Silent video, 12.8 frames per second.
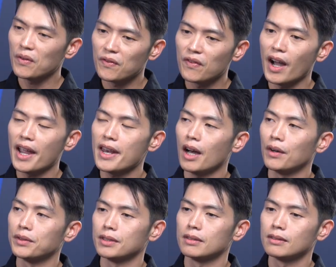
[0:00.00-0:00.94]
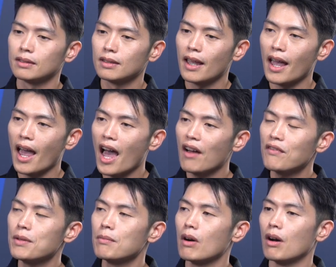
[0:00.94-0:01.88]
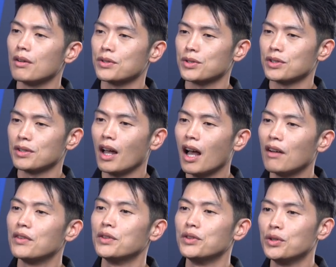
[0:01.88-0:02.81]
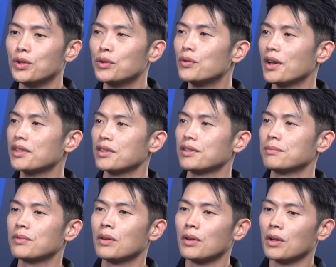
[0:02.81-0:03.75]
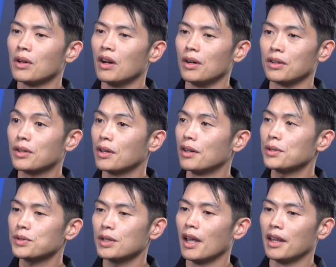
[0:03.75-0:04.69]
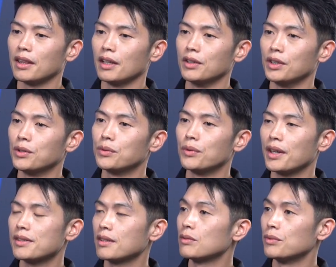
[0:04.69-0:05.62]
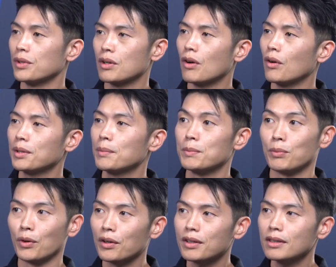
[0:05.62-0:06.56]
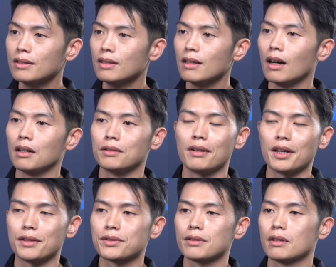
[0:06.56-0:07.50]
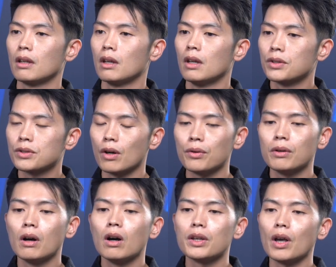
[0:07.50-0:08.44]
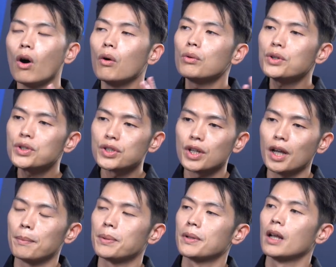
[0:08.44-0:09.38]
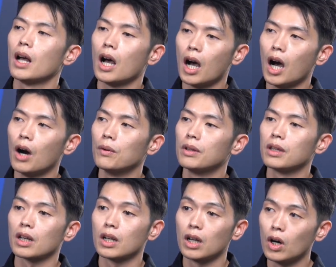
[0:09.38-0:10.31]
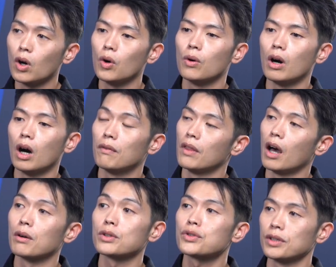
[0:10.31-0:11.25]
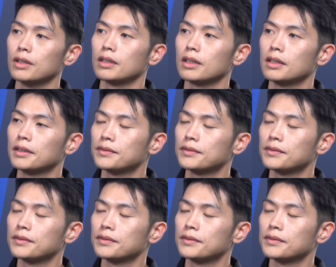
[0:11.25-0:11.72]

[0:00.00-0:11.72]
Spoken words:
find out every month you have a new racing course and a new racing record be broken on a race. So it all shapes the goal of our Trinity.